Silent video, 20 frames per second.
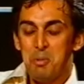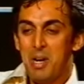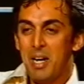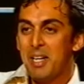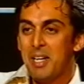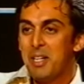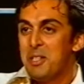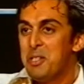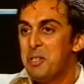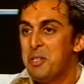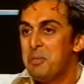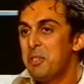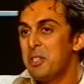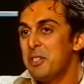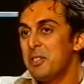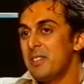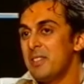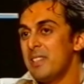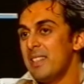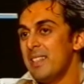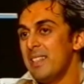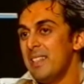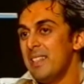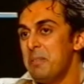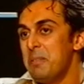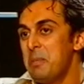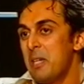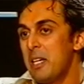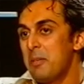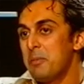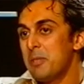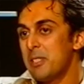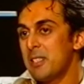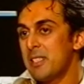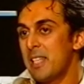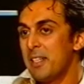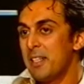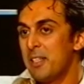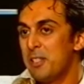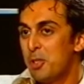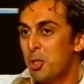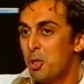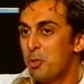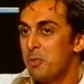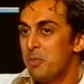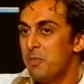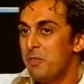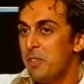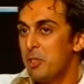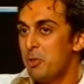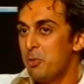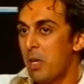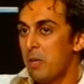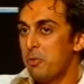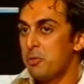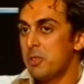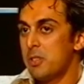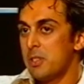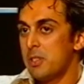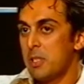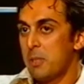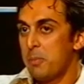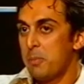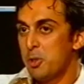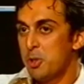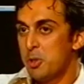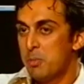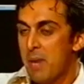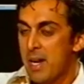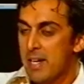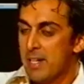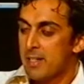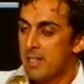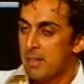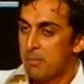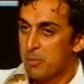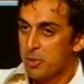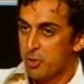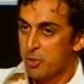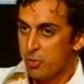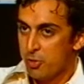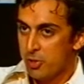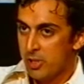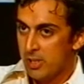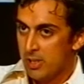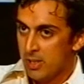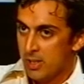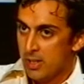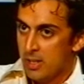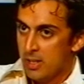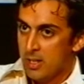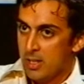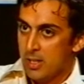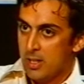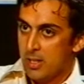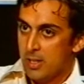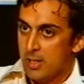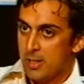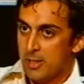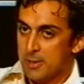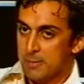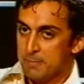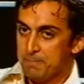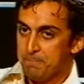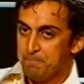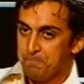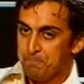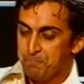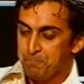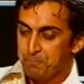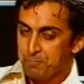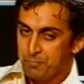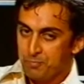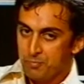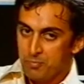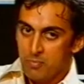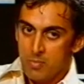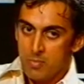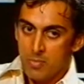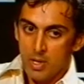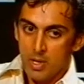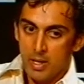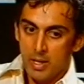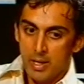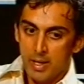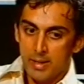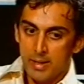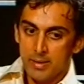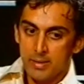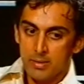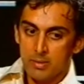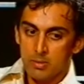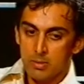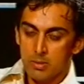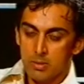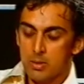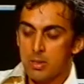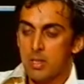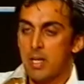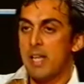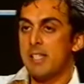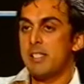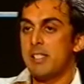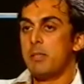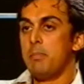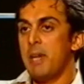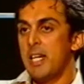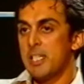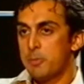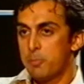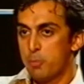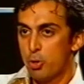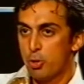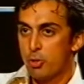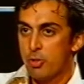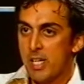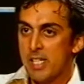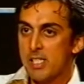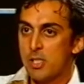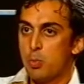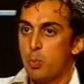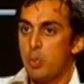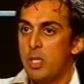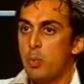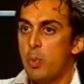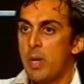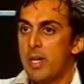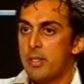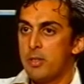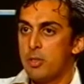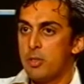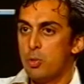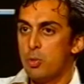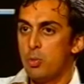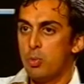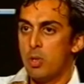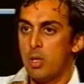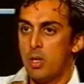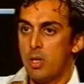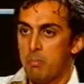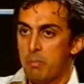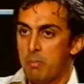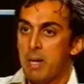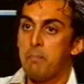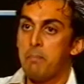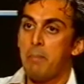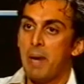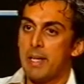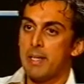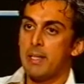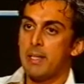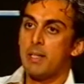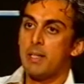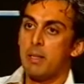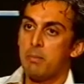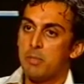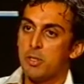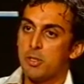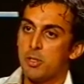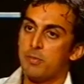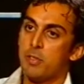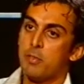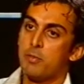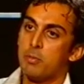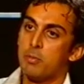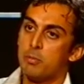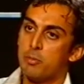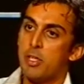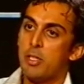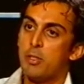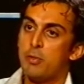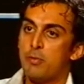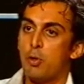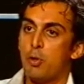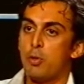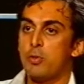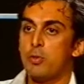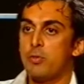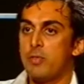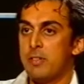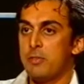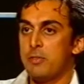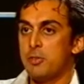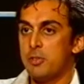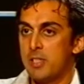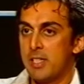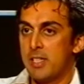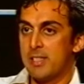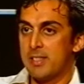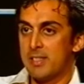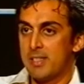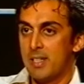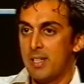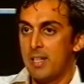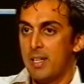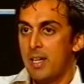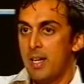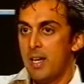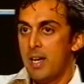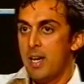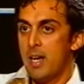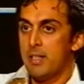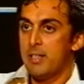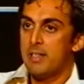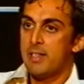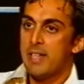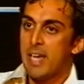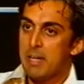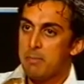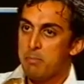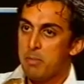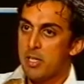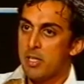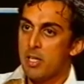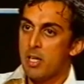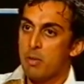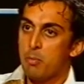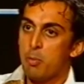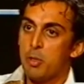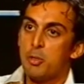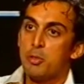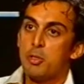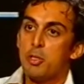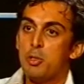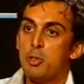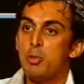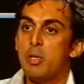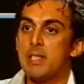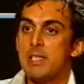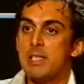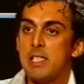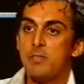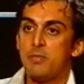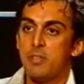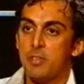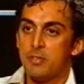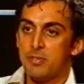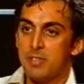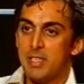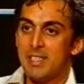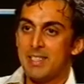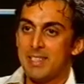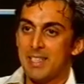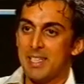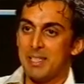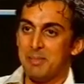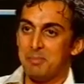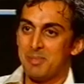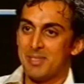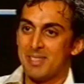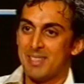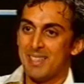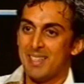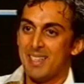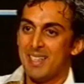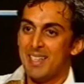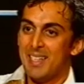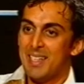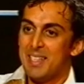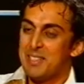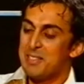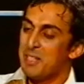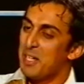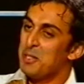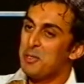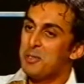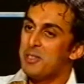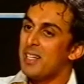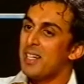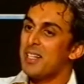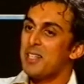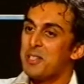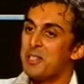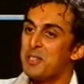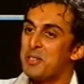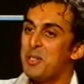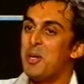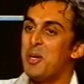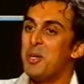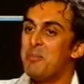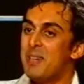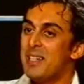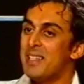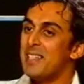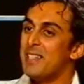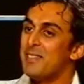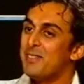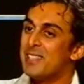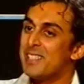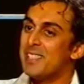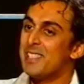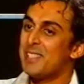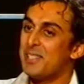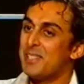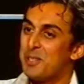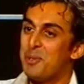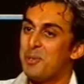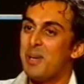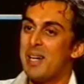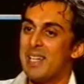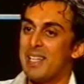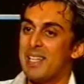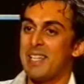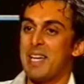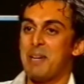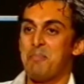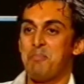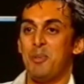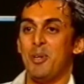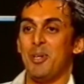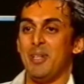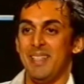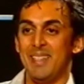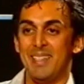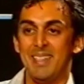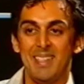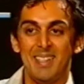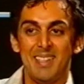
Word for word: Well, I don't know, because it, it became a standing joke with Viru. I was supposed to bat at number three. Um, and as the match progressed, we went to, uh, my batting number shifted from three to four to five to six. And in that period, I went to the loo at least 15 times. so I don't think I controlled my nervousness too well at that point.